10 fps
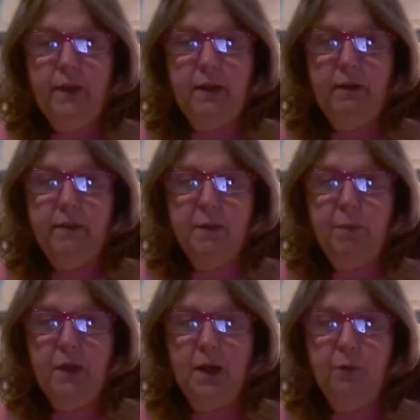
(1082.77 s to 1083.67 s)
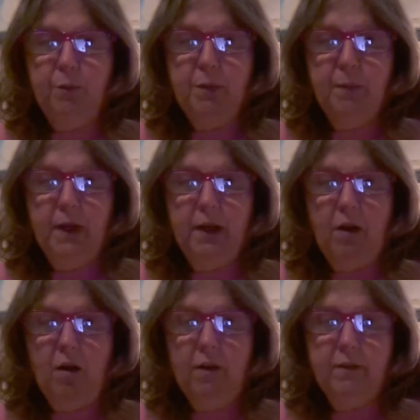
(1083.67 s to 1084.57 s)
the Simply Homespun
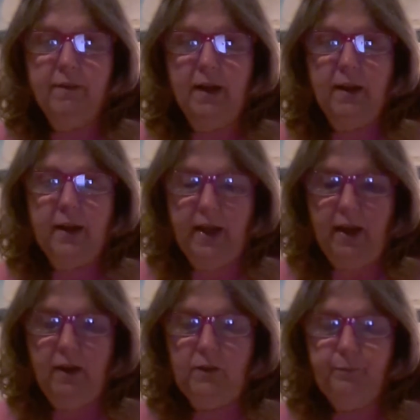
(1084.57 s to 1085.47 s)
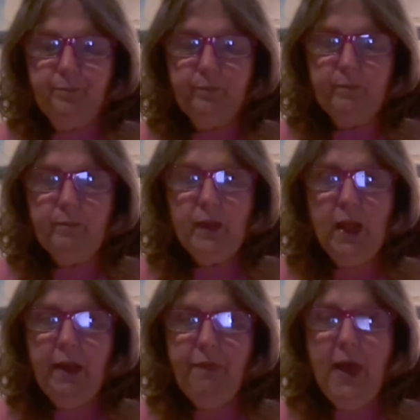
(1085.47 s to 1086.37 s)
Art Sock KAL,
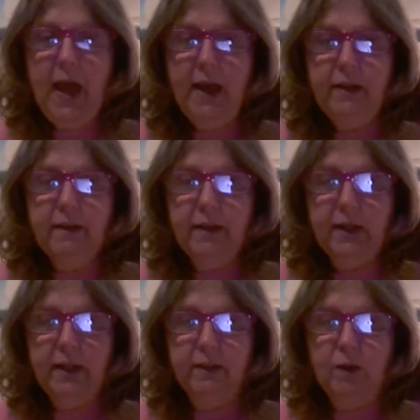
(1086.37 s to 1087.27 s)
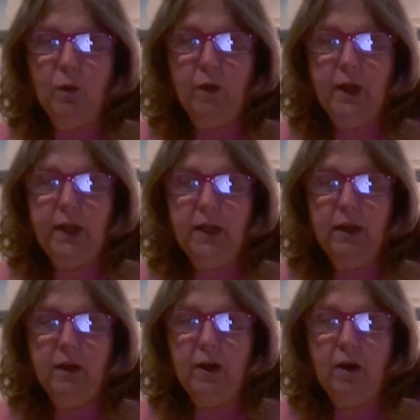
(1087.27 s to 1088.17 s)
and that is
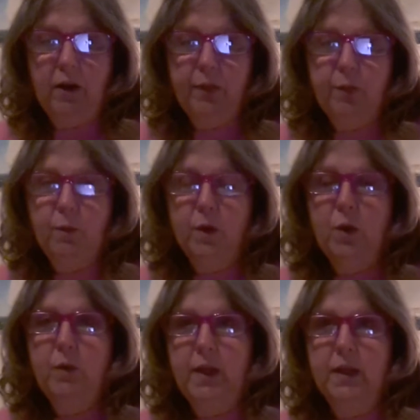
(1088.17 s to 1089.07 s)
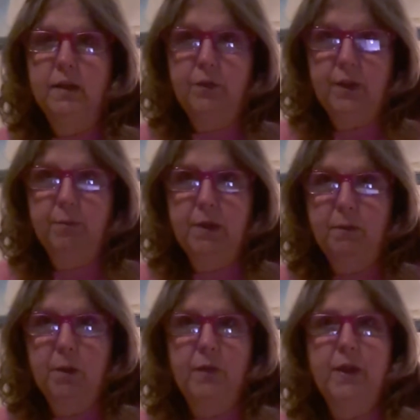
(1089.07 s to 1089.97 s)
going on through the end of
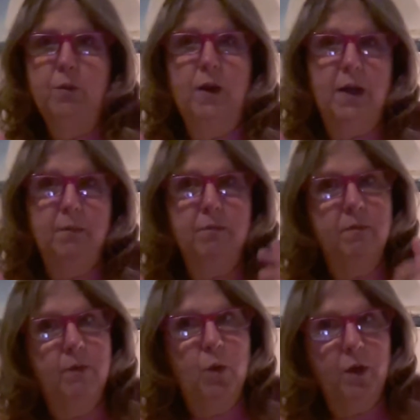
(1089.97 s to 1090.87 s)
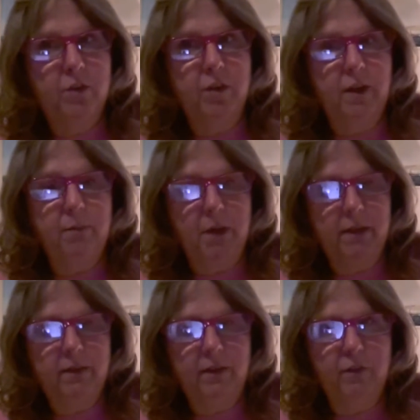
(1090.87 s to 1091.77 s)
September, and that's why I'm questioning
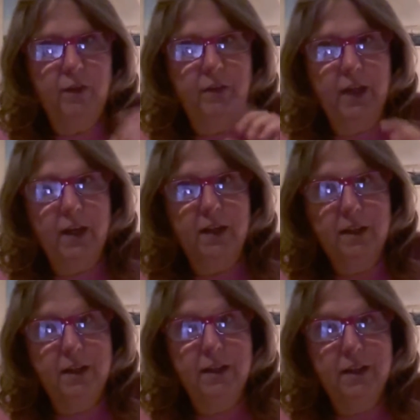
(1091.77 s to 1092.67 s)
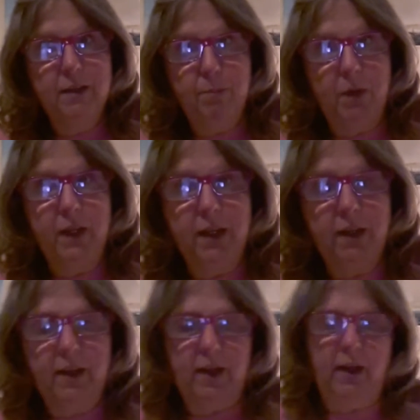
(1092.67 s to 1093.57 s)
myself on that
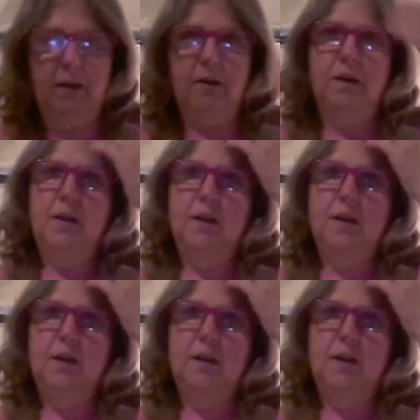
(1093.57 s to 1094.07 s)
blanket KAL.